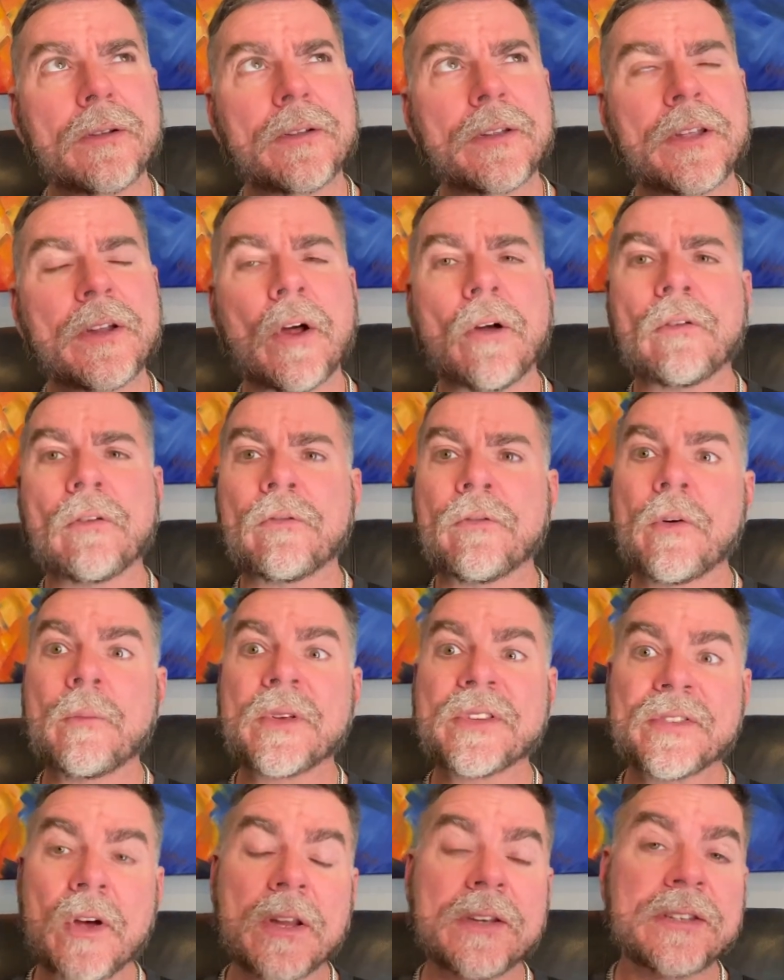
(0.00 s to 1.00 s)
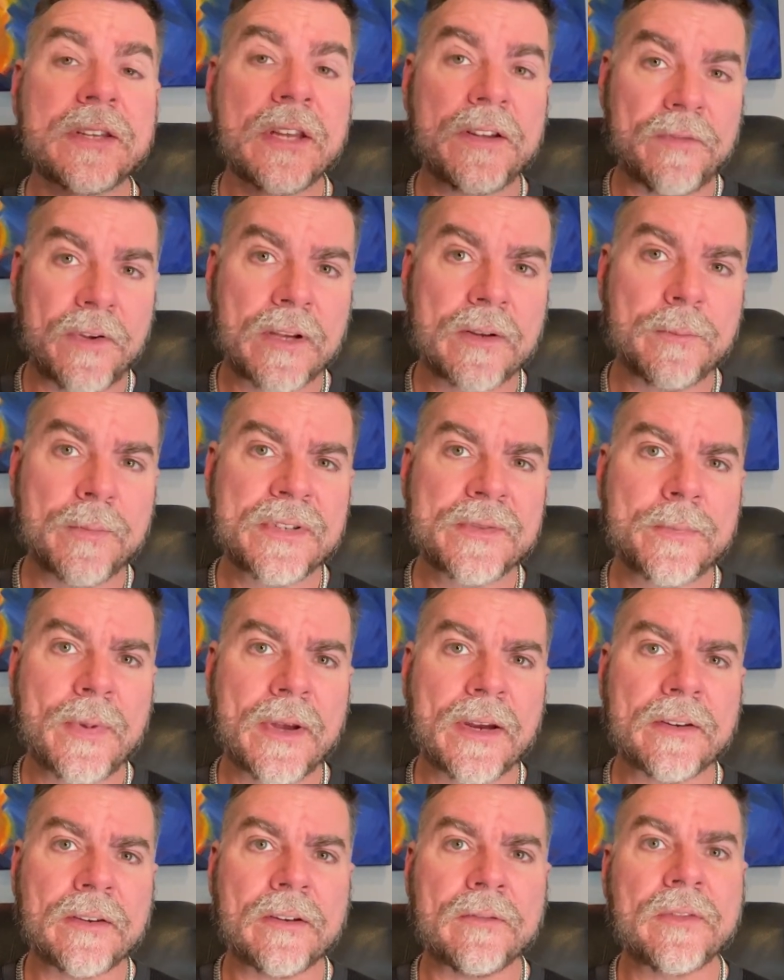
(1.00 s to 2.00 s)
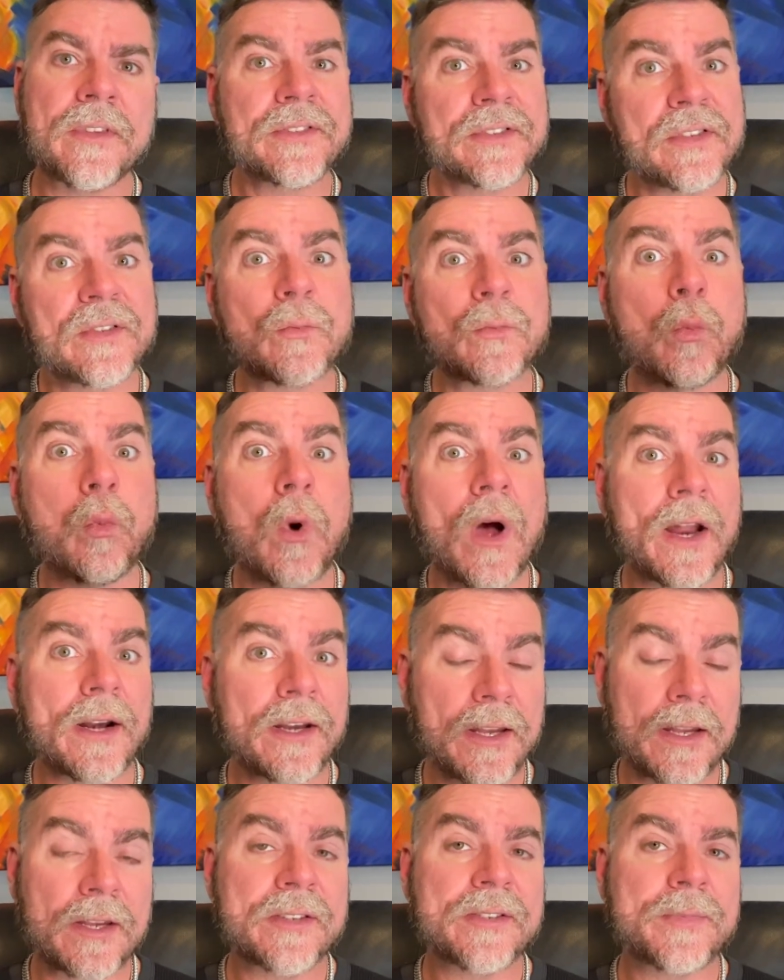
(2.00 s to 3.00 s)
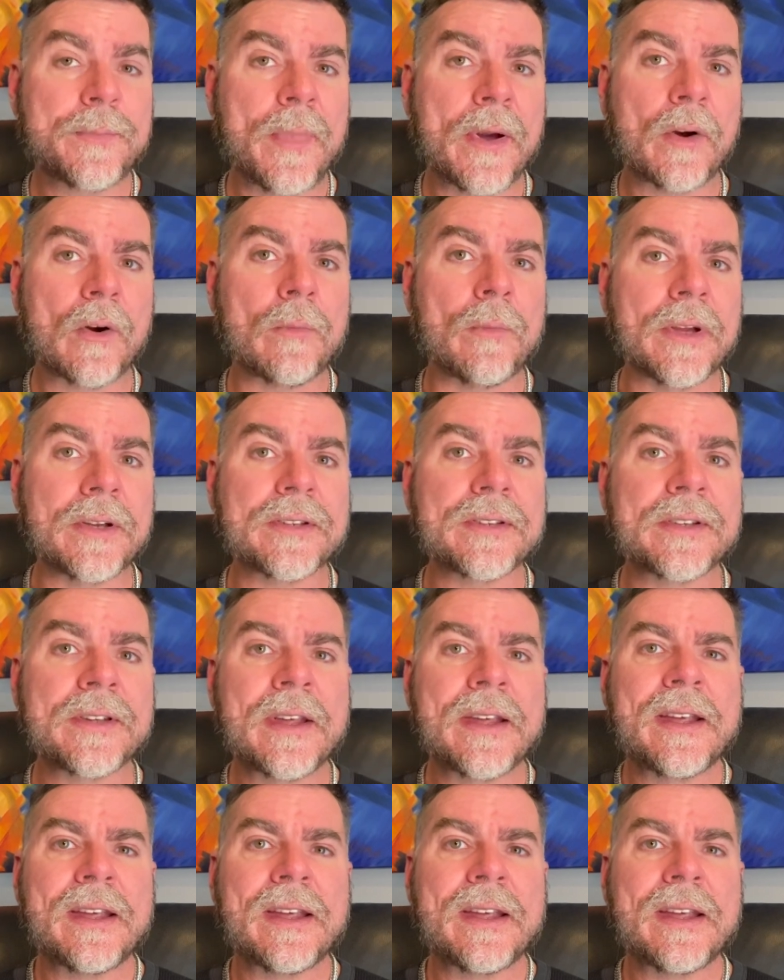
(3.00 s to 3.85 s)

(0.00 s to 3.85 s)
you know, from a scientific perspective, this is one experiment